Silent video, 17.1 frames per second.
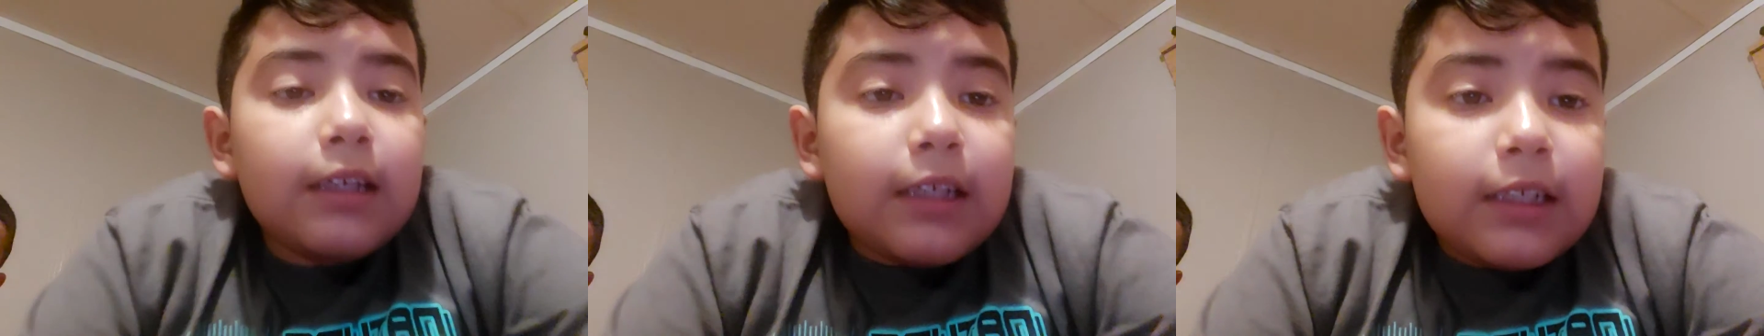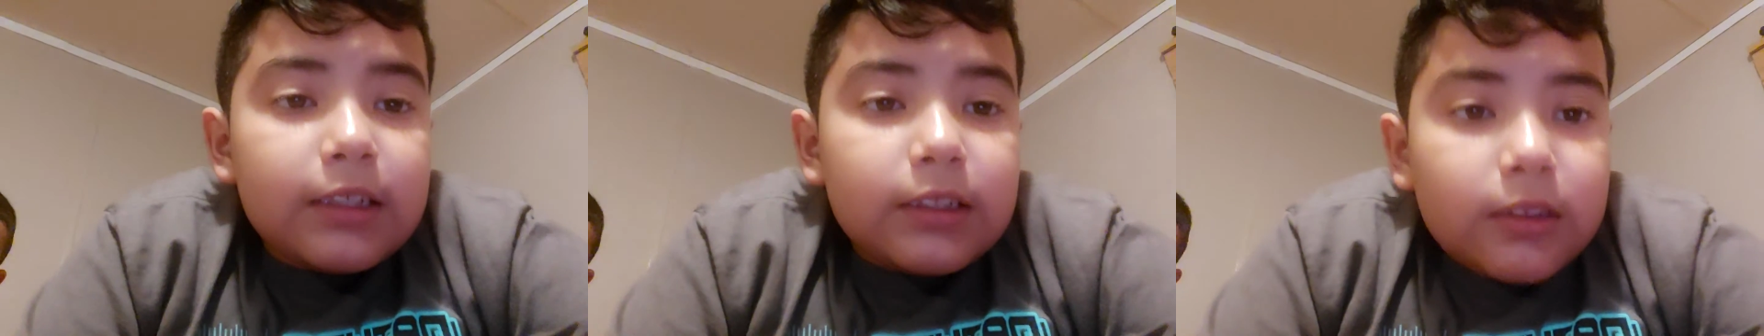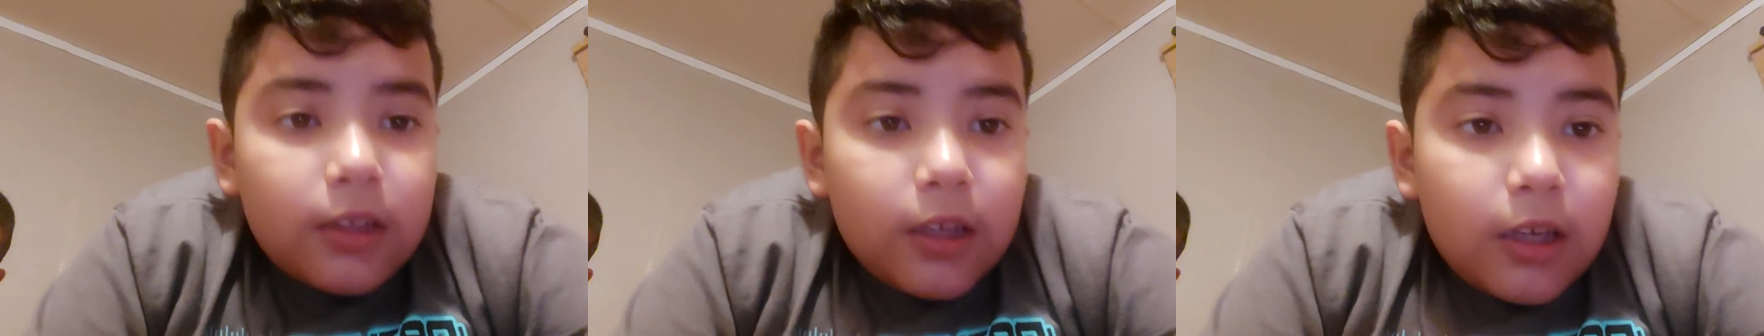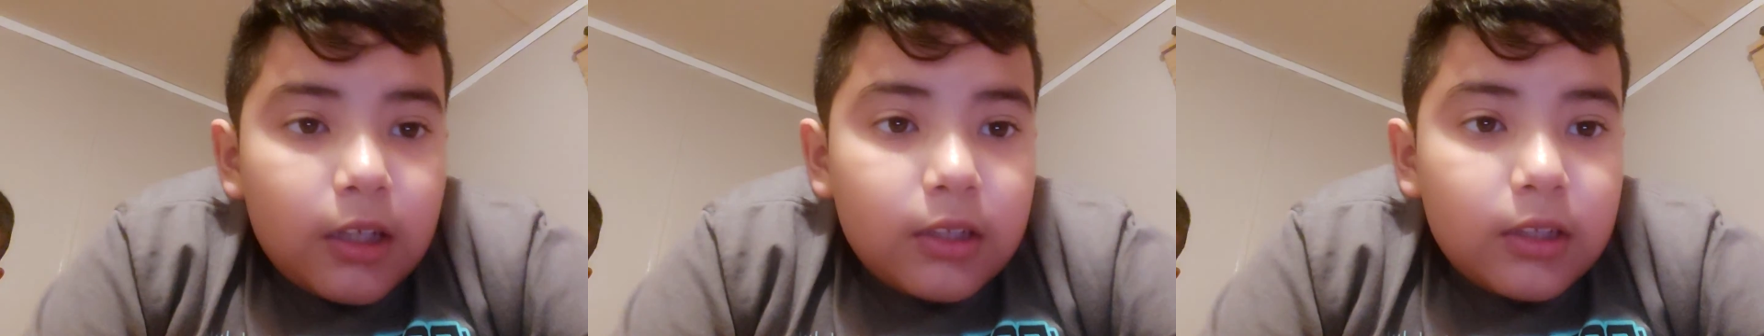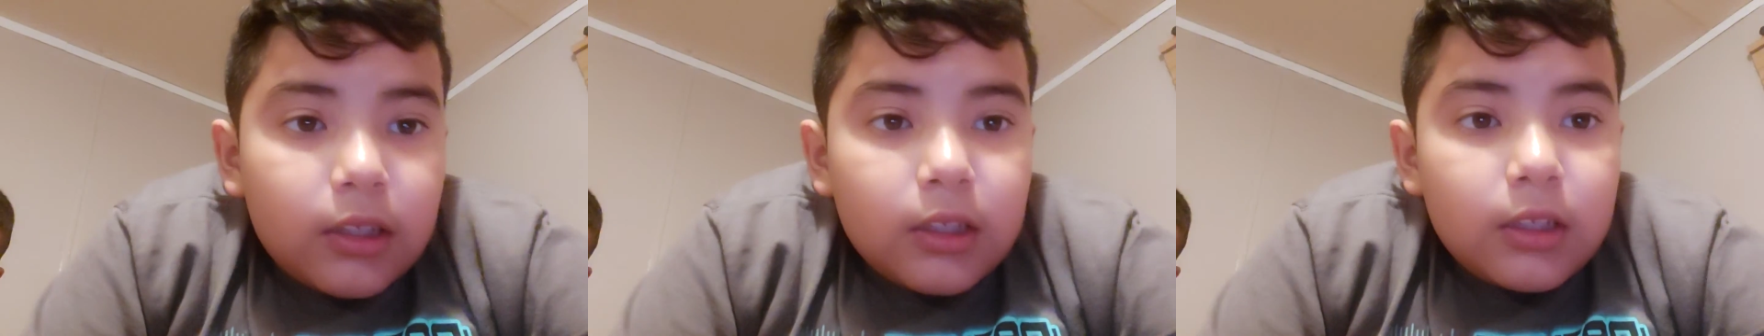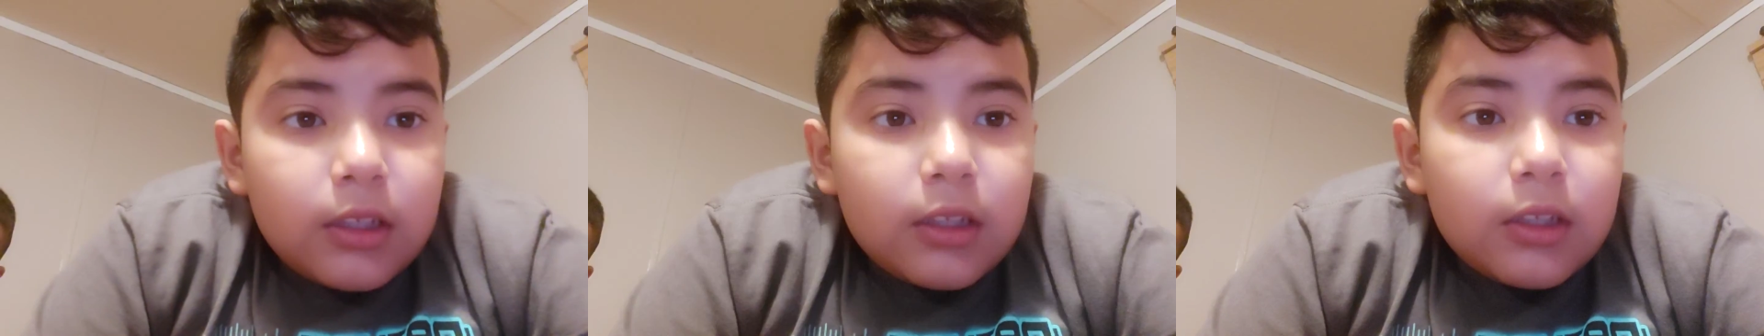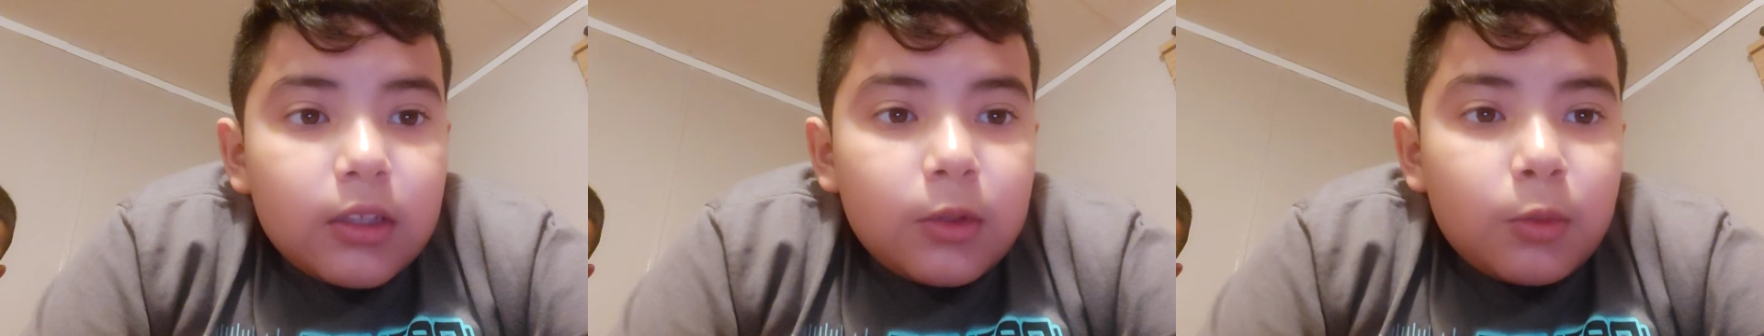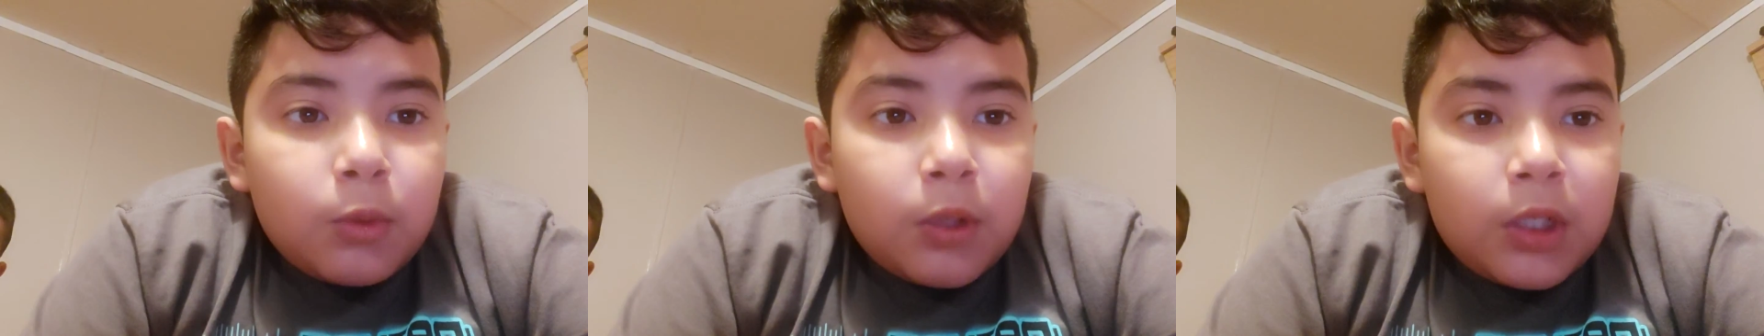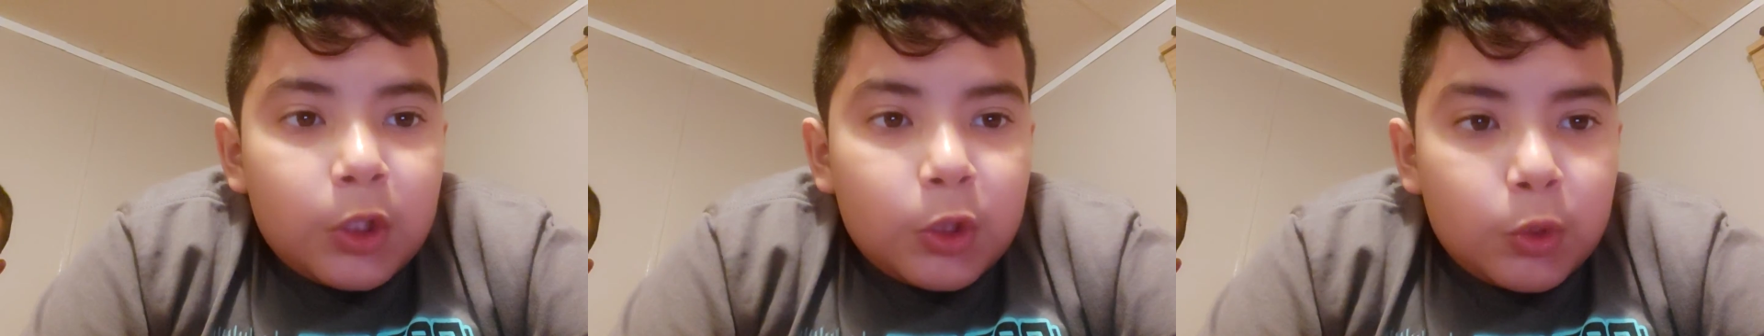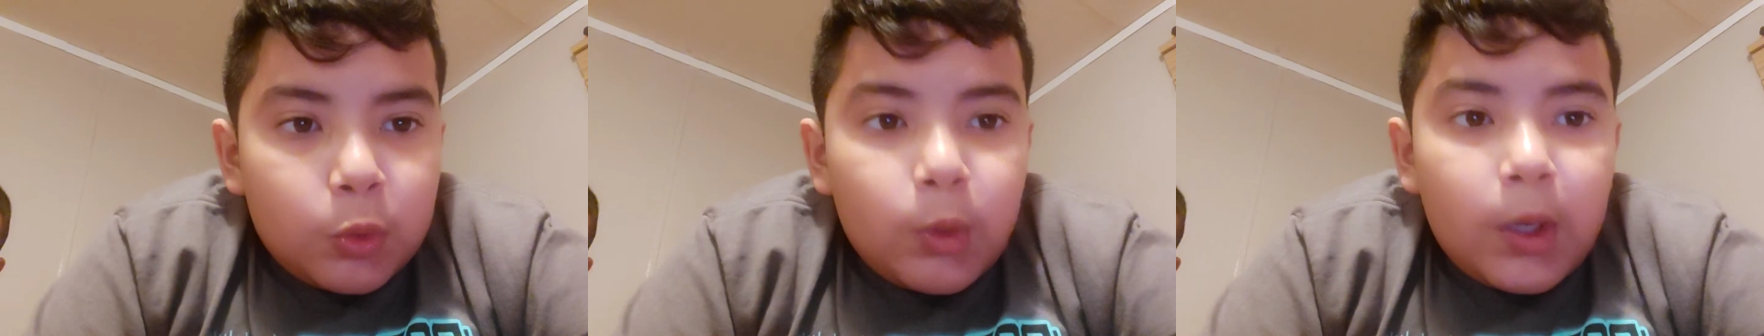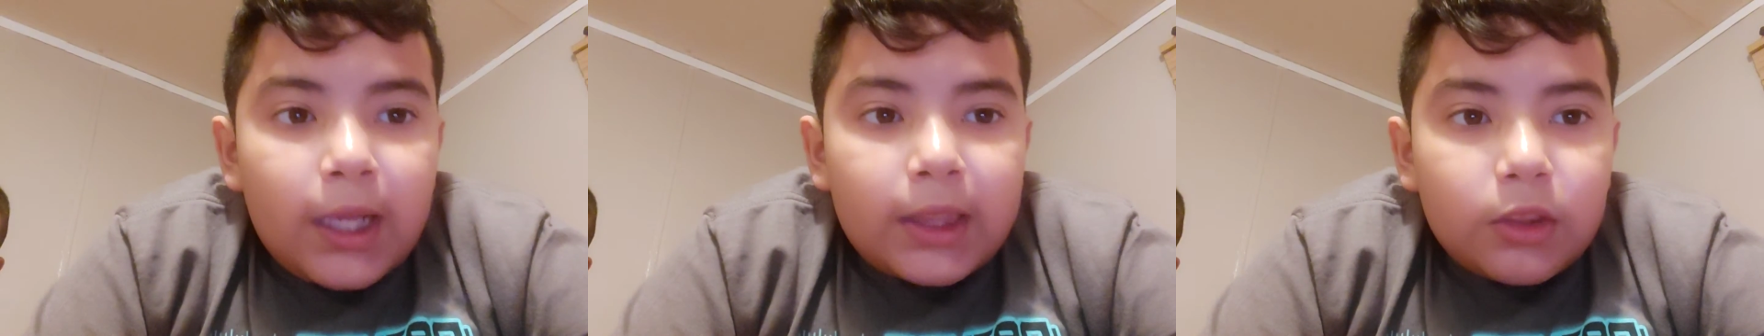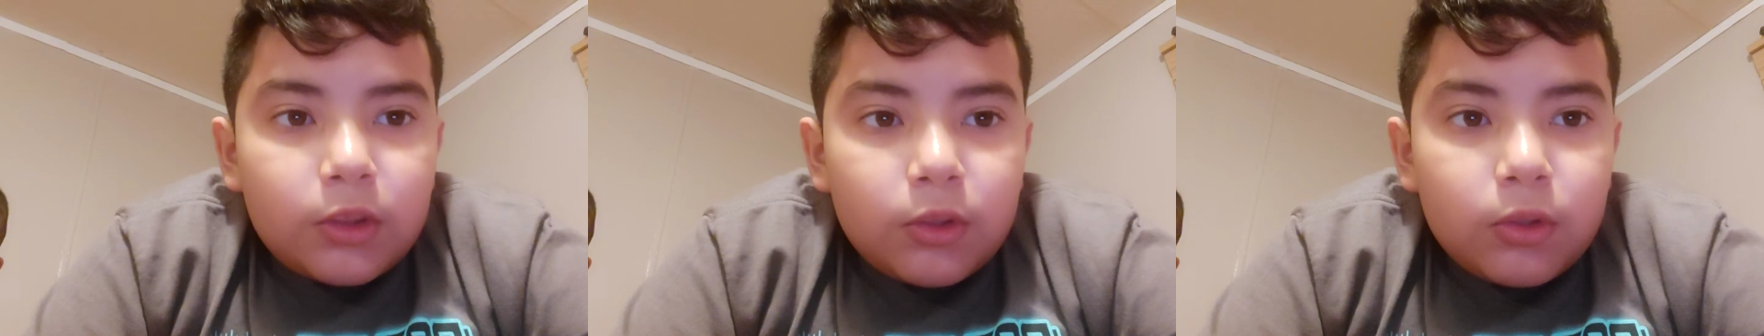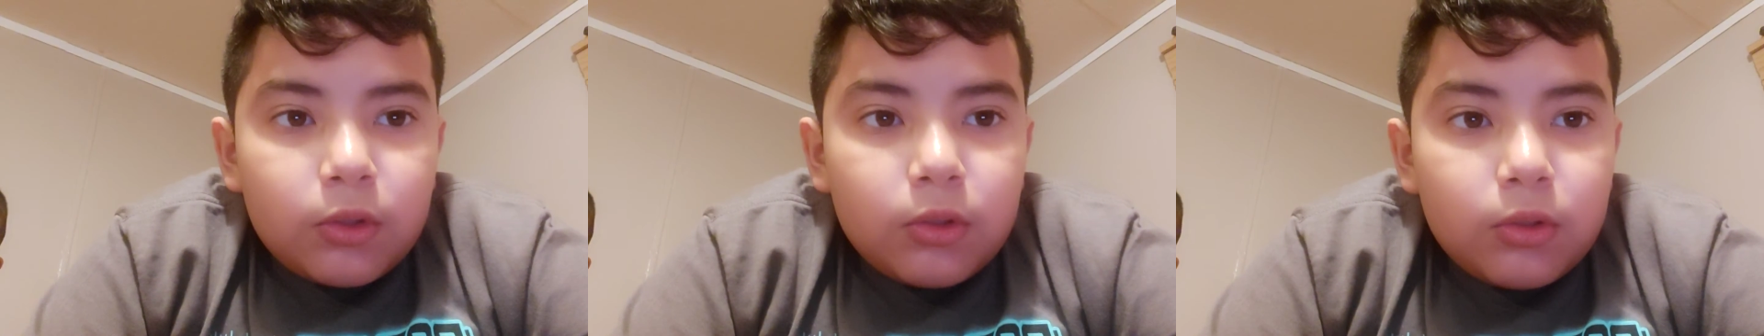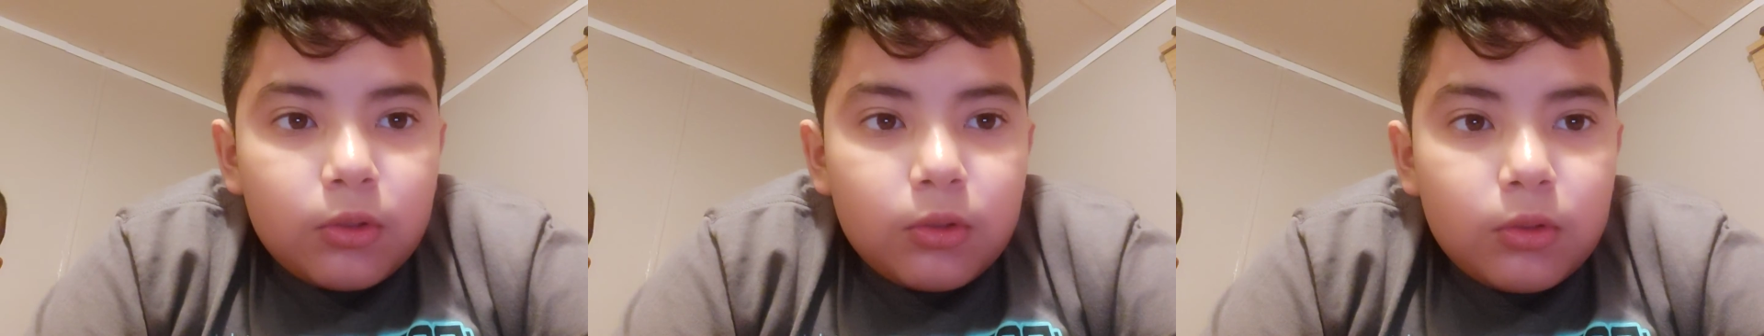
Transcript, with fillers: It's called Guanajuato.